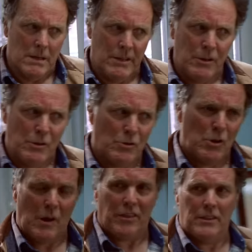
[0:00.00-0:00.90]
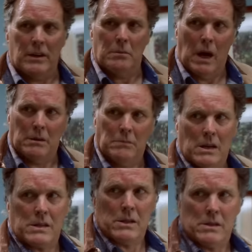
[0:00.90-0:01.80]
You know, you don't know a thing about
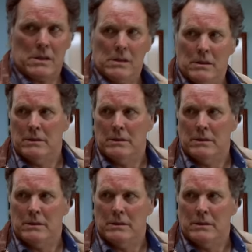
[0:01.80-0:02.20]
my Susan.